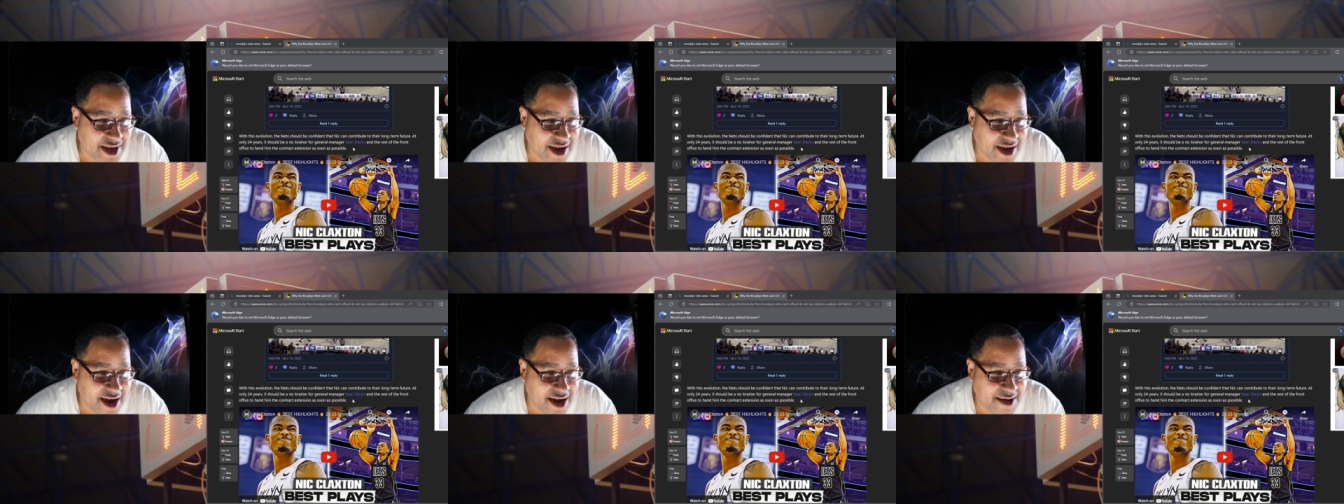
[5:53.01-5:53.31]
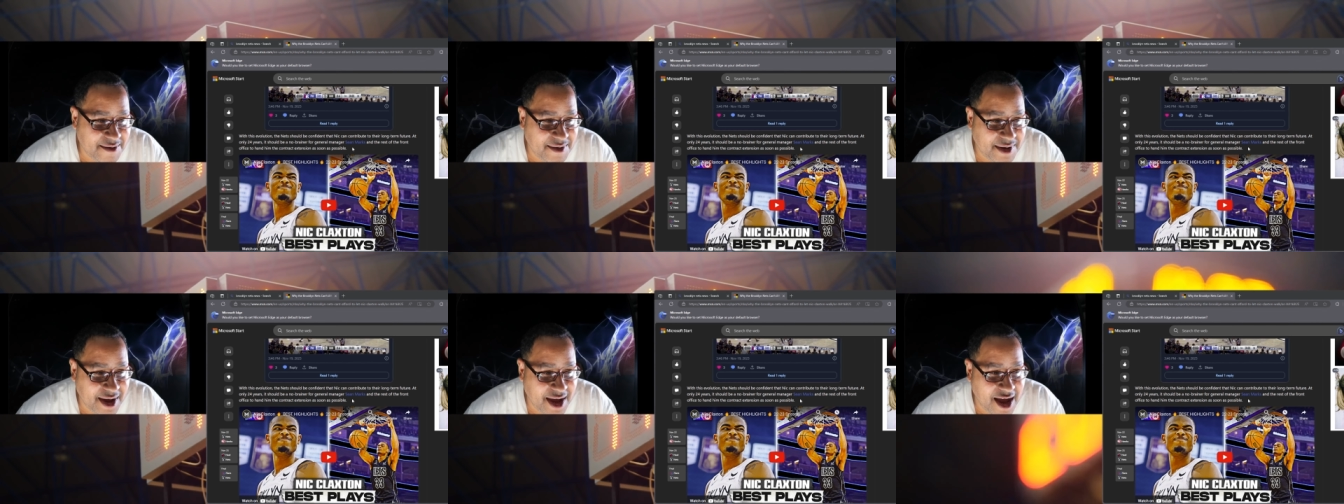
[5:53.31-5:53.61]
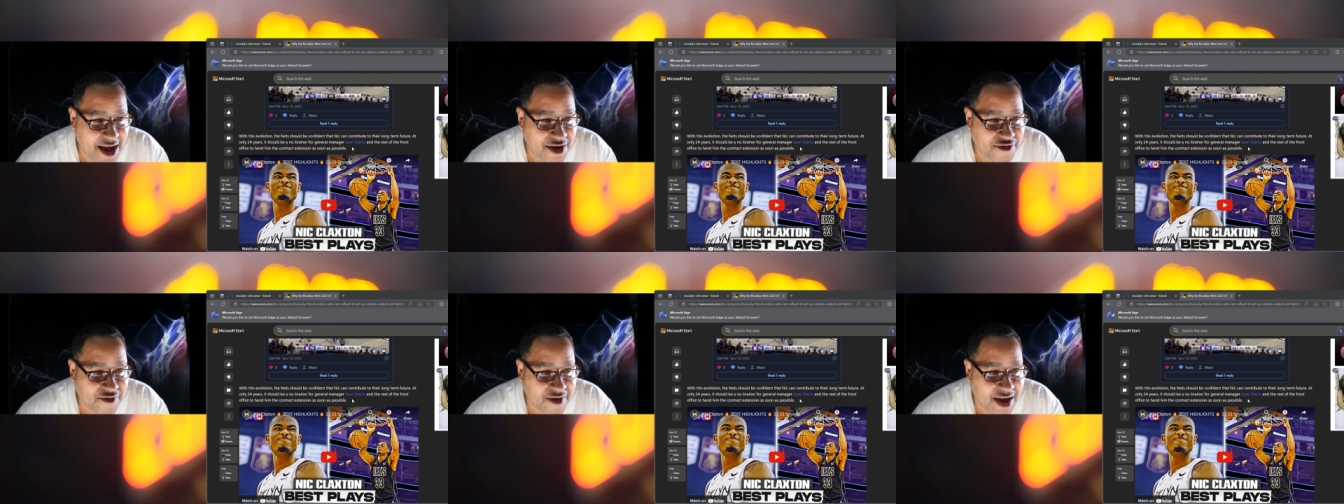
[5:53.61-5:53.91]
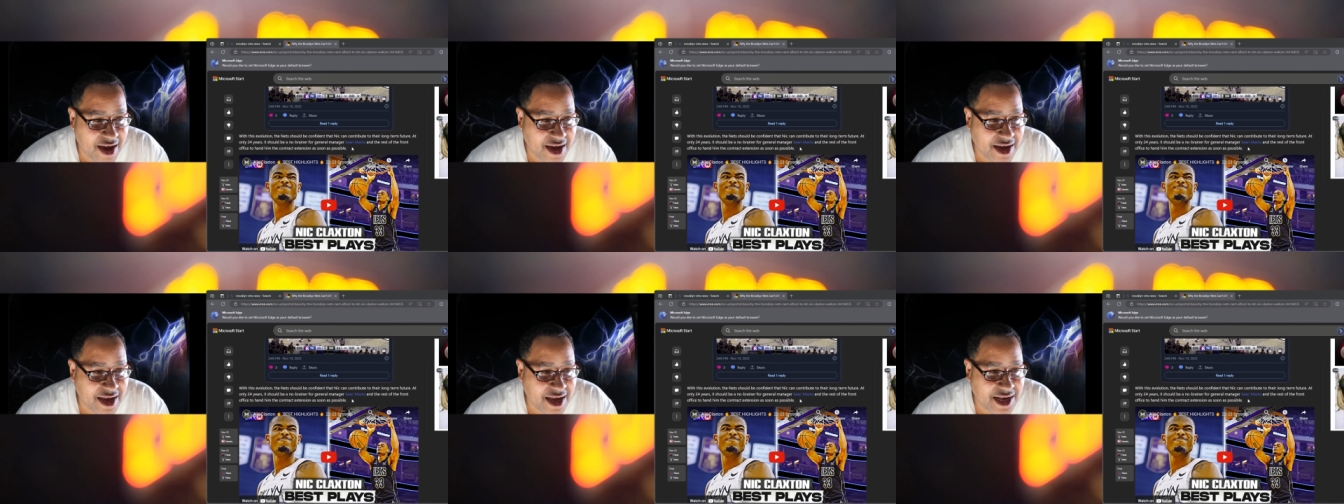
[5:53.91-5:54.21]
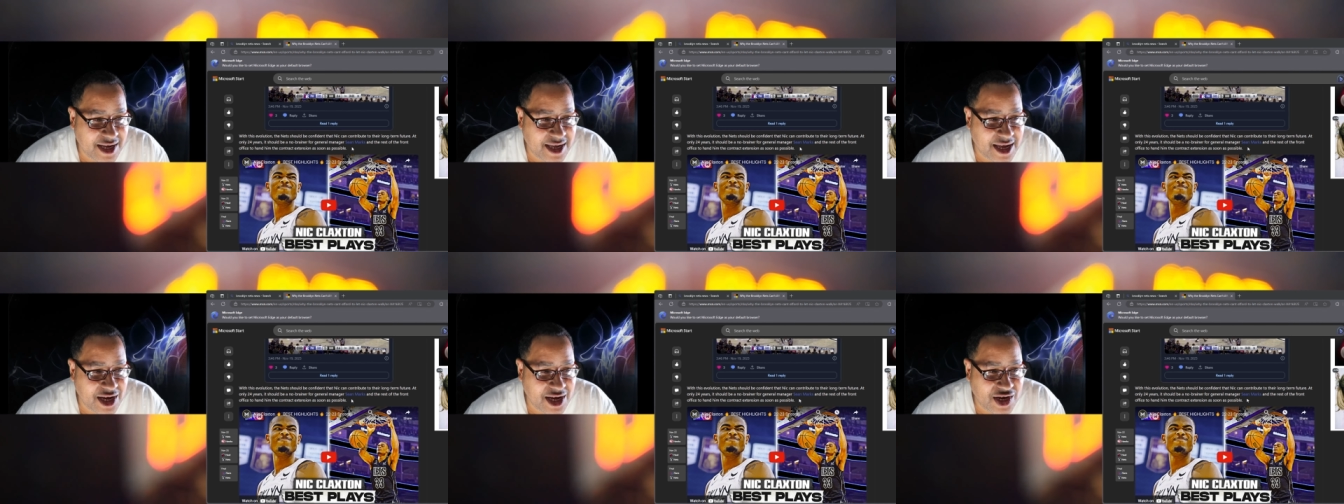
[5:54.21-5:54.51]
to hand him the contract
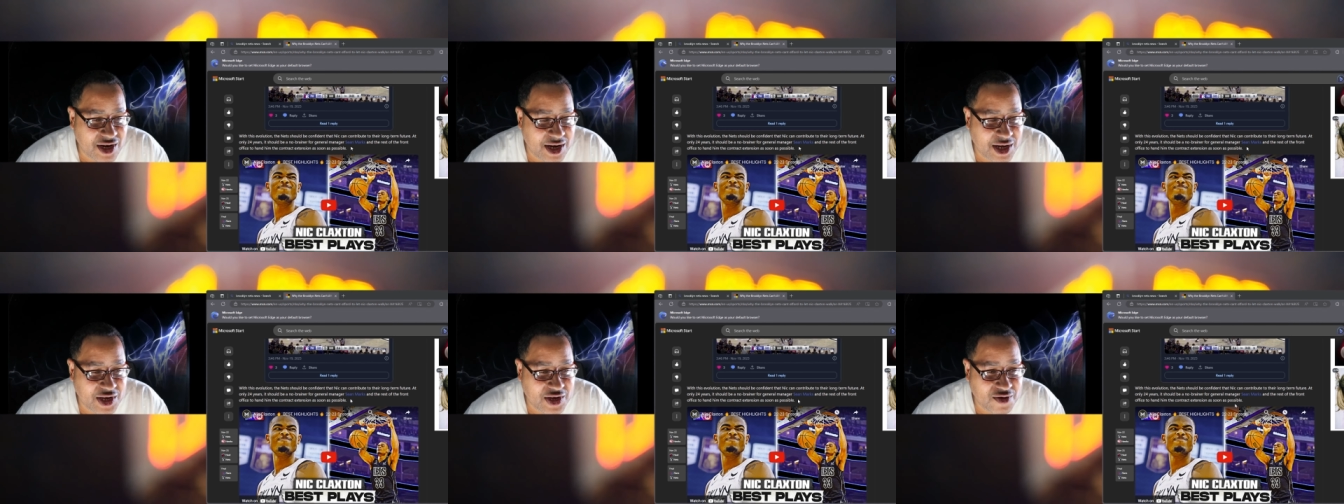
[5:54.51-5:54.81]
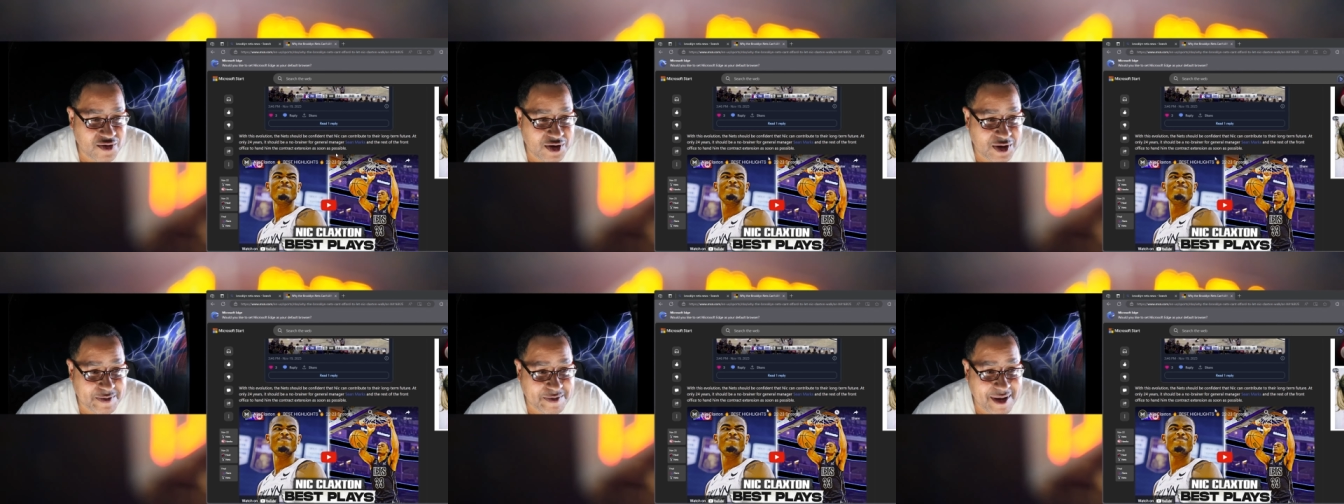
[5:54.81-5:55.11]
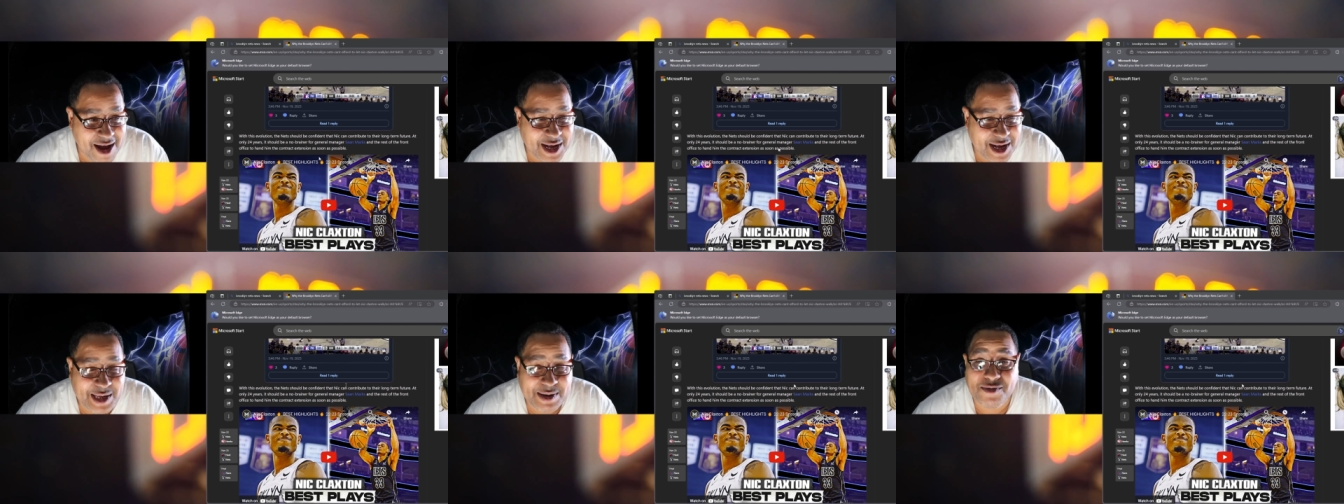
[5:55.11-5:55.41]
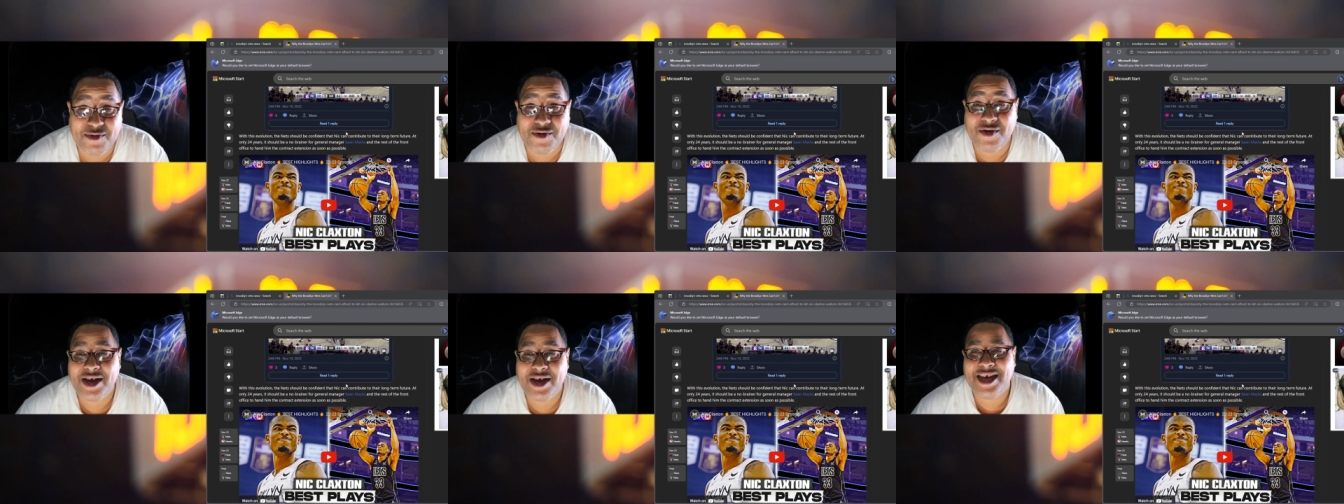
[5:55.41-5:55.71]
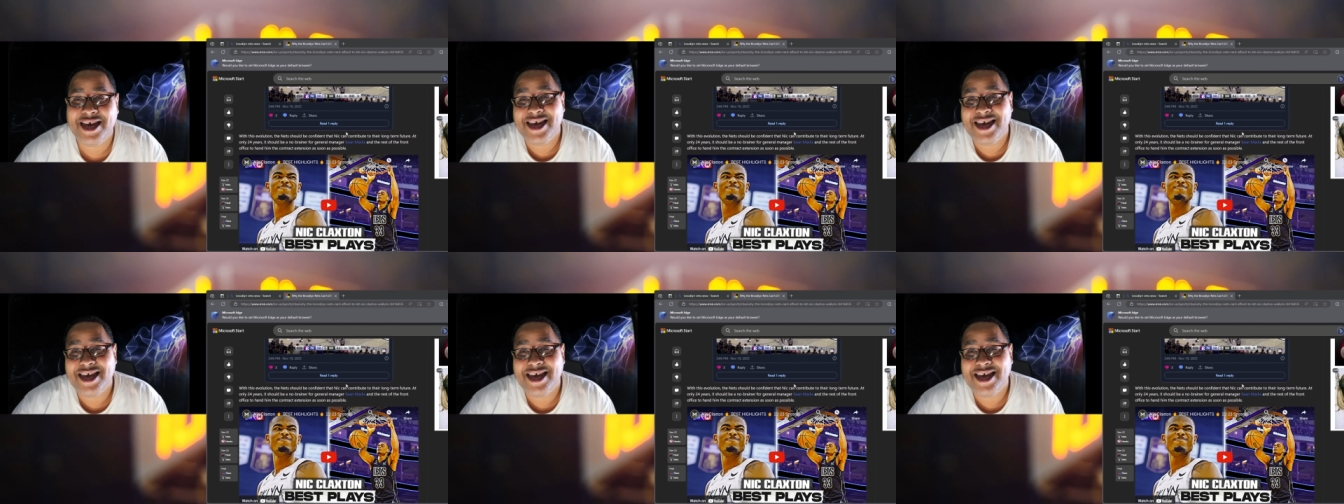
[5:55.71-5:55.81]
extension as soon as possible.